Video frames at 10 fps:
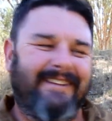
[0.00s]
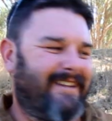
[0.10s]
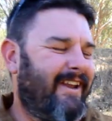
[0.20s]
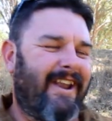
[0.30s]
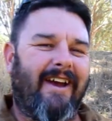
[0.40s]

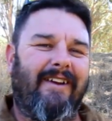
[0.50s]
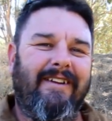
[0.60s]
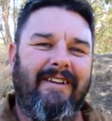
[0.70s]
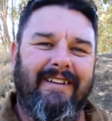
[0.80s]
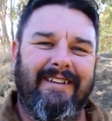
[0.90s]
do you
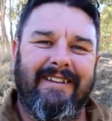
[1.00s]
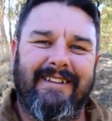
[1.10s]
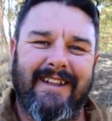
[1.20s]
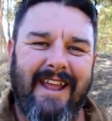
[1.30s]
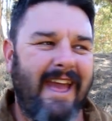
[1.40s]
know,
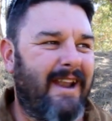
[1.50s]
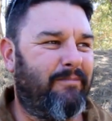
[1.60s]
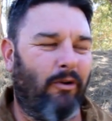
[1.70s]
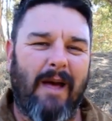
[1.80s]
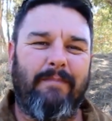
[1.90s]
do you know how to
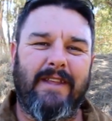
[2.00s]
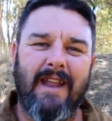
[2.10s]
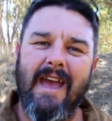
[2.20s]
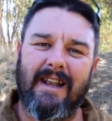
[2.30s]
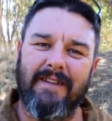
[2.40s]
pull up, do you
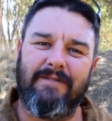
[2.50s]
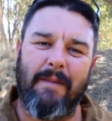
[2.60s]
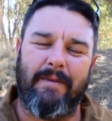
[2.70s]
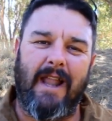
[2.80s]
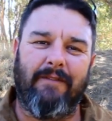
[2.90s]
know how to lift
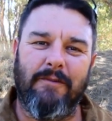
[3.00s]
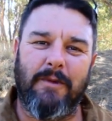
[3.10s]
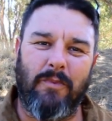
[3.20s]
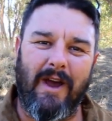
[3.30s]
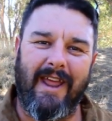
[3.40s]
up an elephant
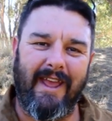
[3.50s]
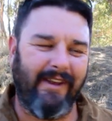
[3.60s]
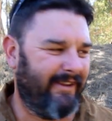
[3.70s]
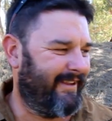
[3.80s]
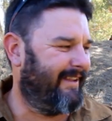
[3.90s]
with one
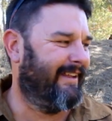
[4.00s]
hand?